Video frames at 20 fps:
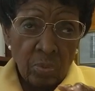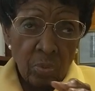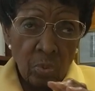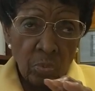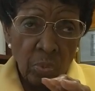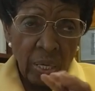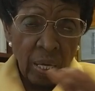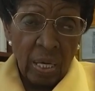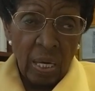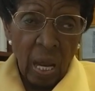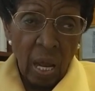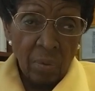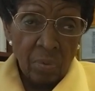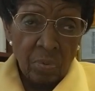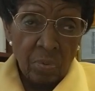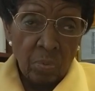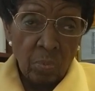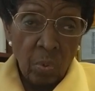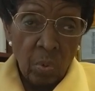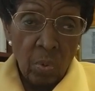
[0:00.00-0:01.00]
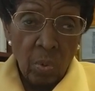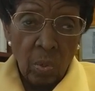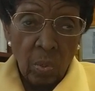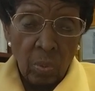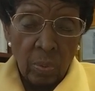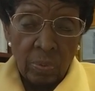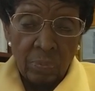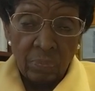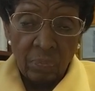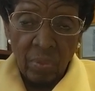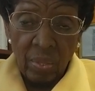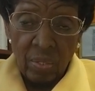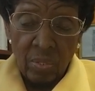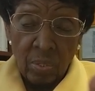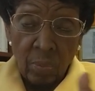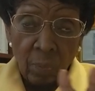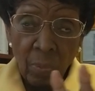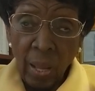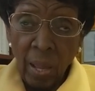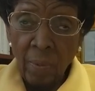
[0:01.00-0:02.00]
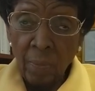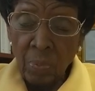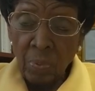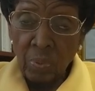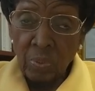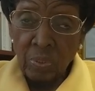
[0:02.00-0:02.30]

to get out in the world as a black